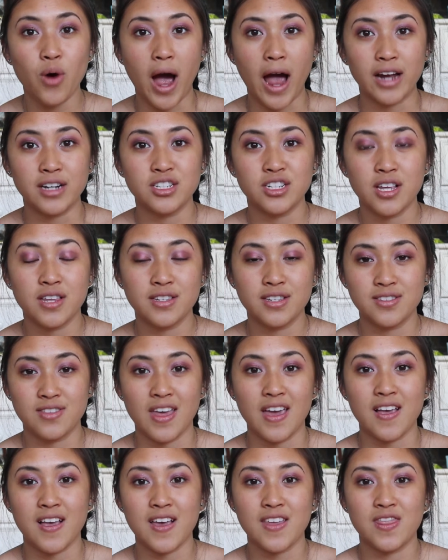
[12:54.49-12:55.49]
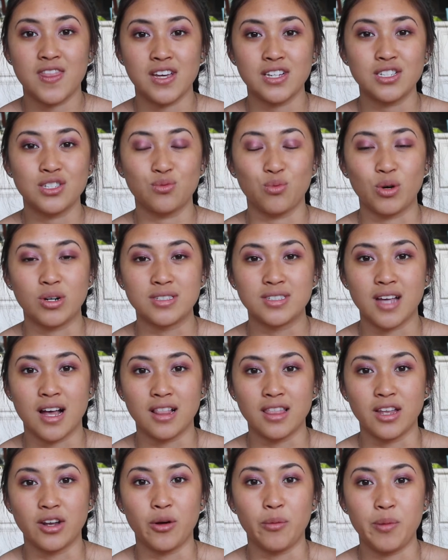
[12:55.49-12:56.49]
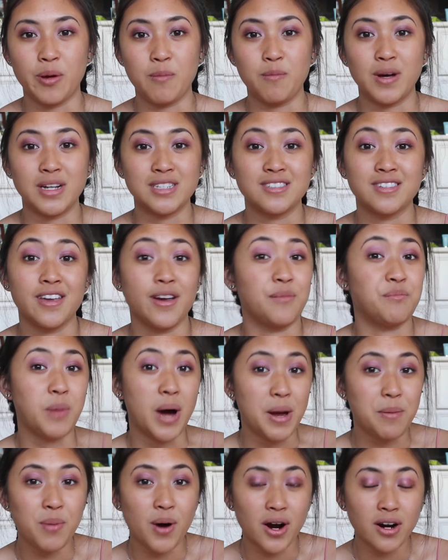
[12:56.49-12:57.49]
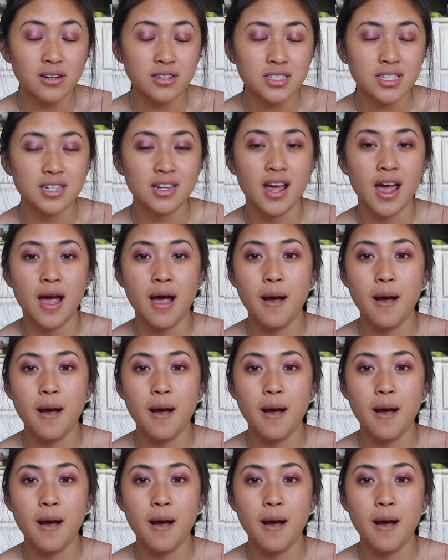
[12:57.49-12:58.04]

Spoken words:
I just think this was a little bit messy on my part,